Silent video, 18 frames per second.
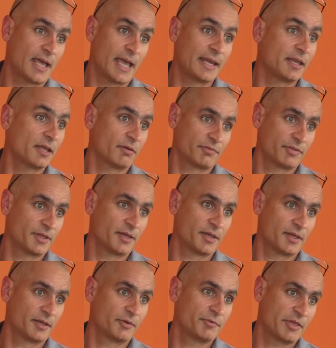any of
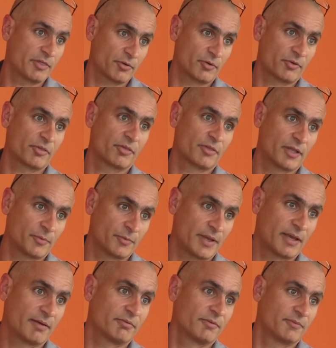the resources that
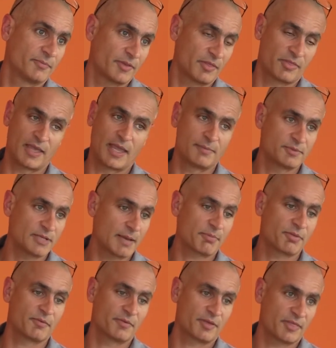we have. The same
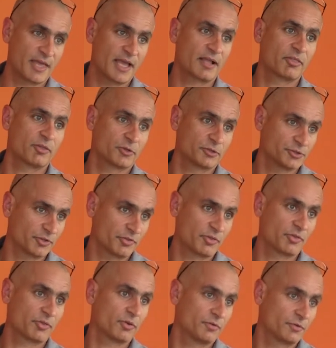types of exact
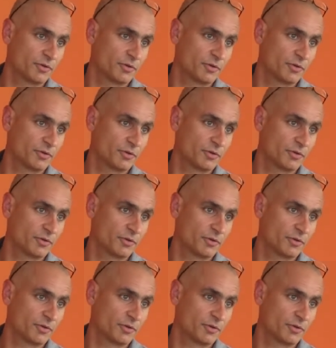searches and so